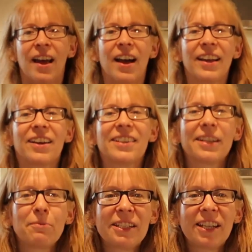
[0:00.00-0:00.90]
Hi guys,
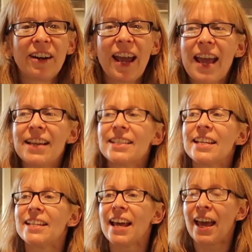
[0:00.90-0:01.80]
I'm Sarah and
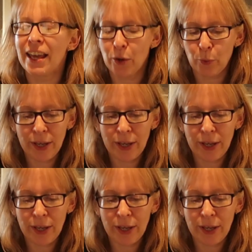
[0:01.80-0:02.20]
today